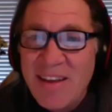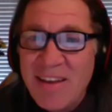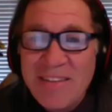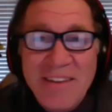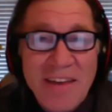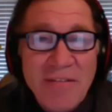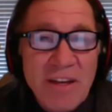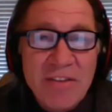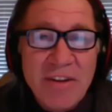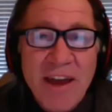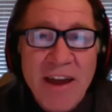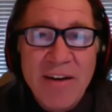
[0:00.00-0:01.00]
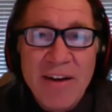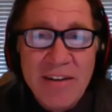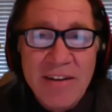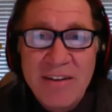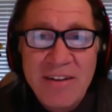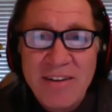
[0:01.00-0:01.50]
Safety is
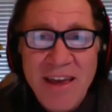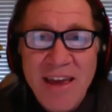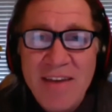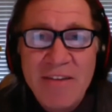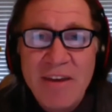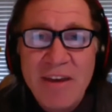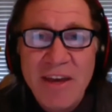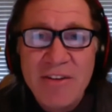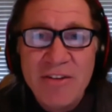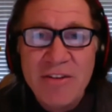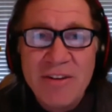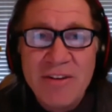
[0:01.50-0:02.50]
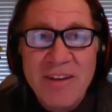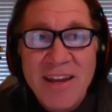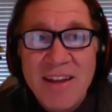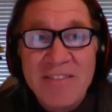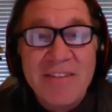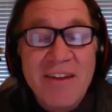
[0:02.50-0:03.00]
inherent to aviation,
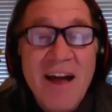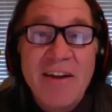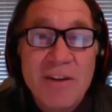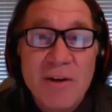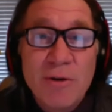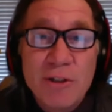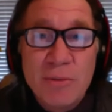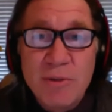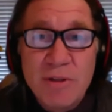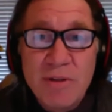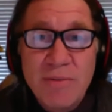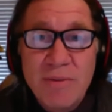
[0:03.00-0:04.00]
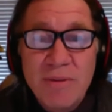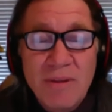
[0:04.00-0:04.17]
and it's non-negotiable.